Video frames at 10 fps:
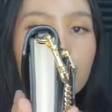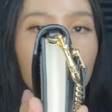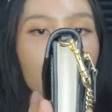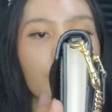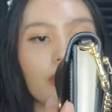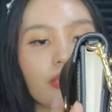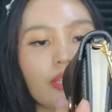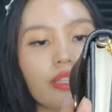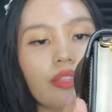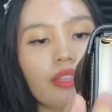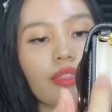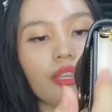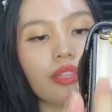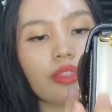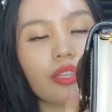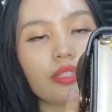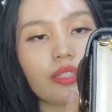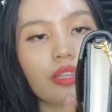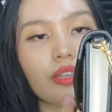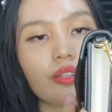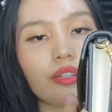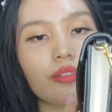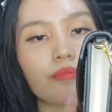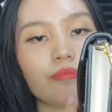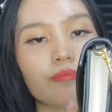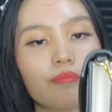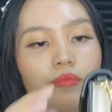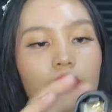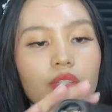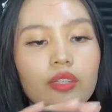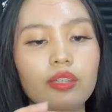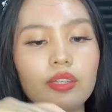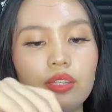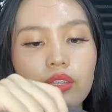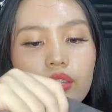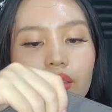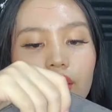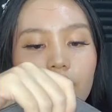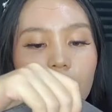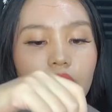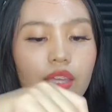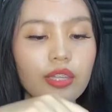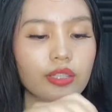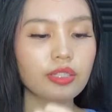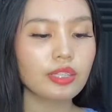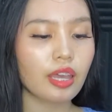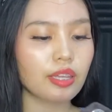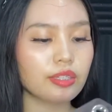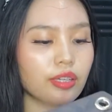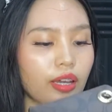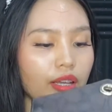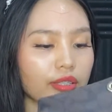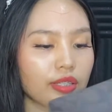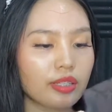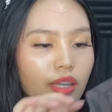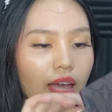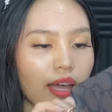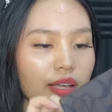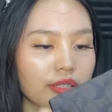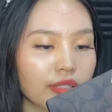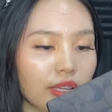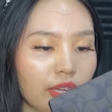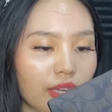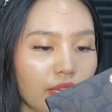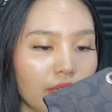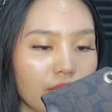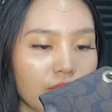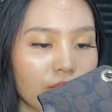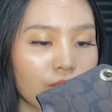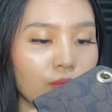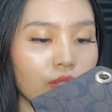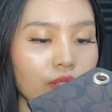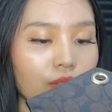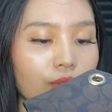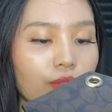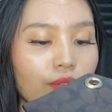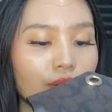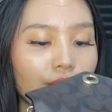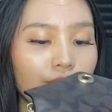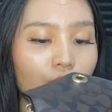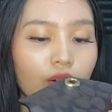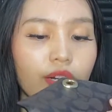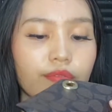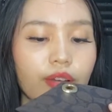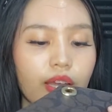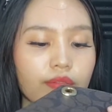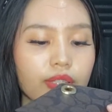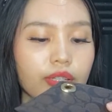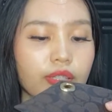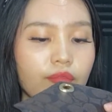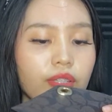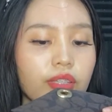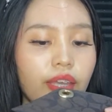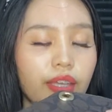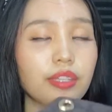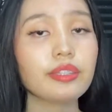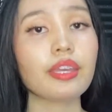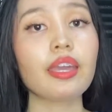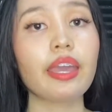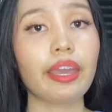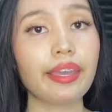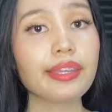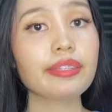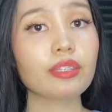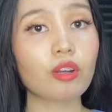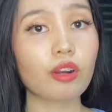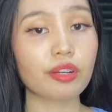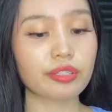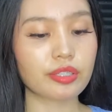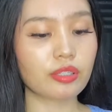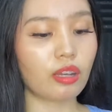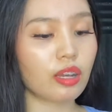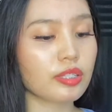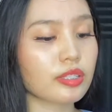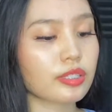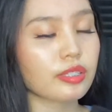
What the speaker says: so you can see the thickness here. Okay. Inside, guys, it has a 1, 2, 3, 4, 5, 6, 7, 8 card slots.